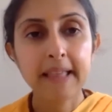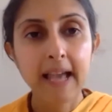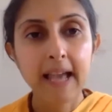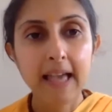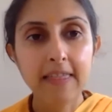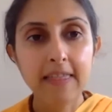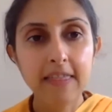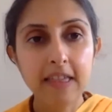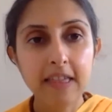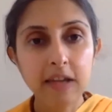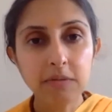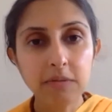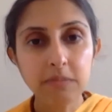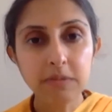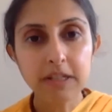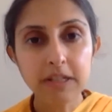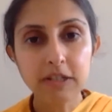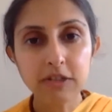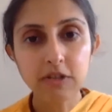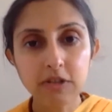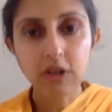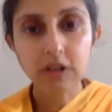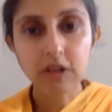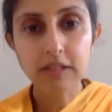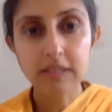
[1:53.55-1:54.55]
And then we
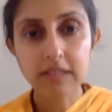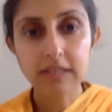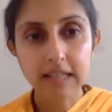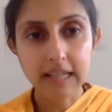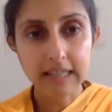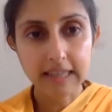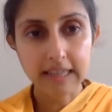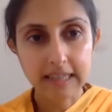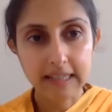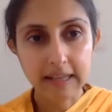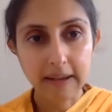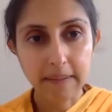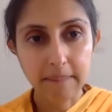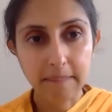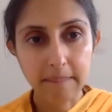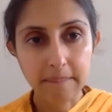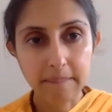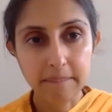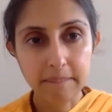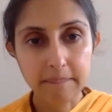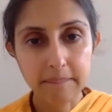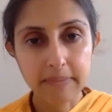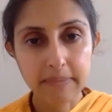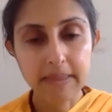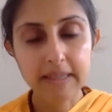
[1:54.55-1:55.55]
saw satyam,
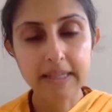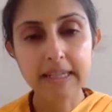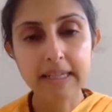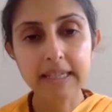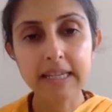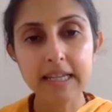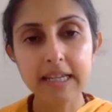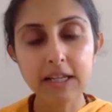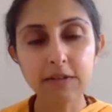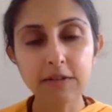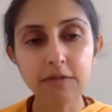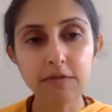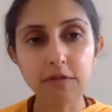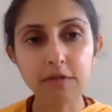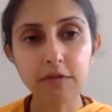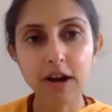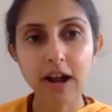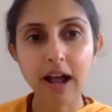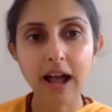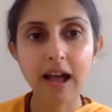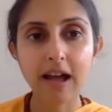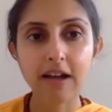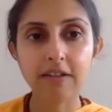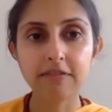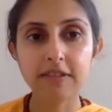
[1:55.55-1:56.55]
the need for
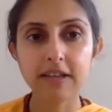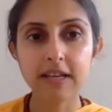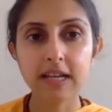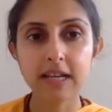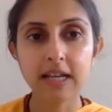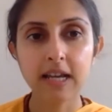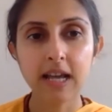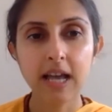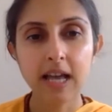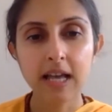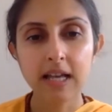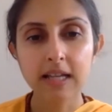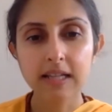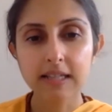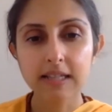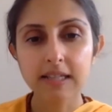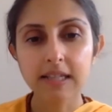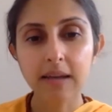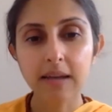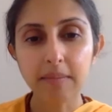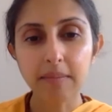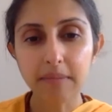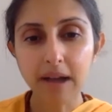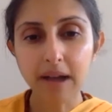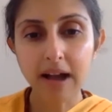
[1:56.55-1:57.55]
having
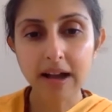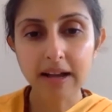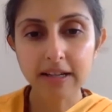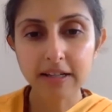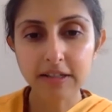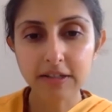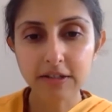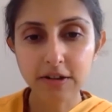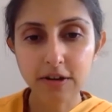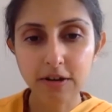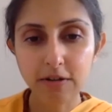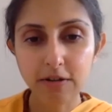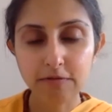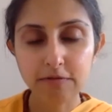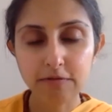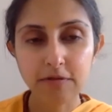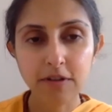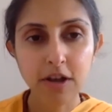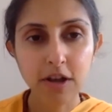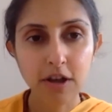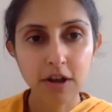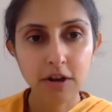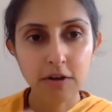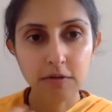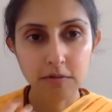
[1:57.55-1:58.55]
some kind of
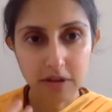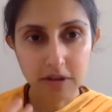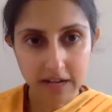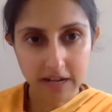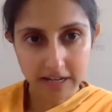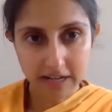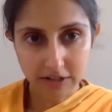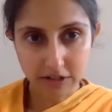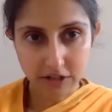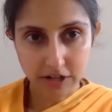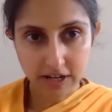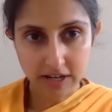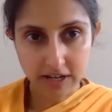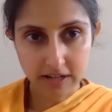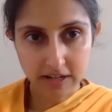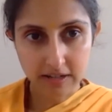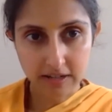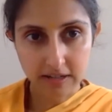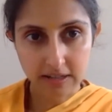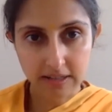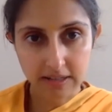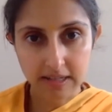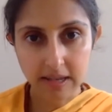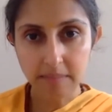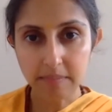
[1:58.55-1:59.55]

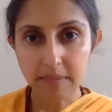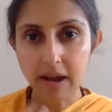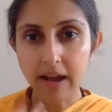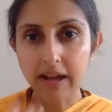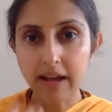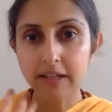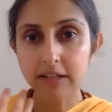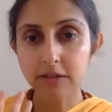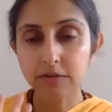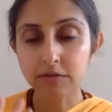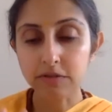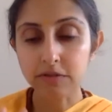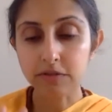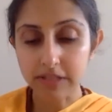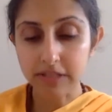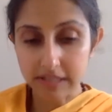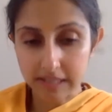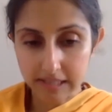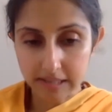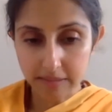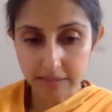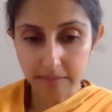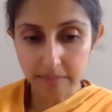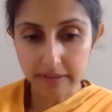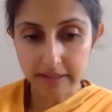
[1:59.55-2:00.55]
religion, some kind of
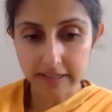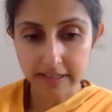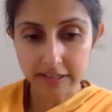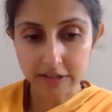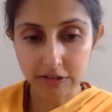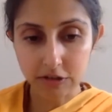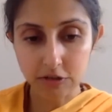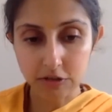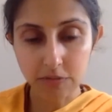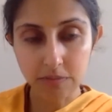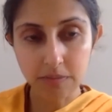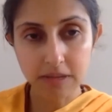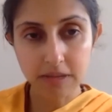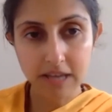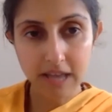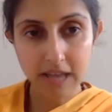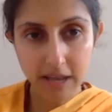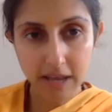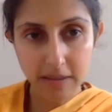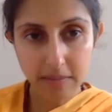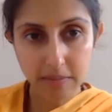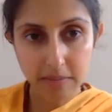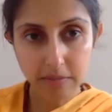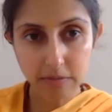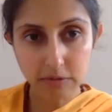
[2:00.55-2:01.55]
discipline to be
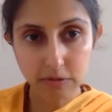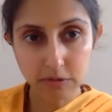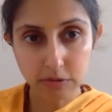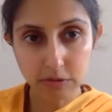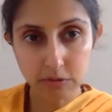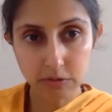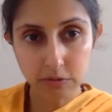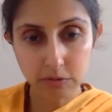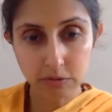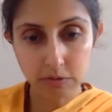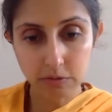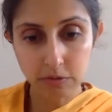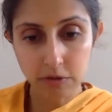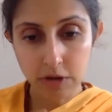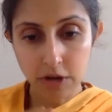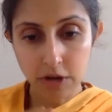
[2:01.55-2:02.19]
able to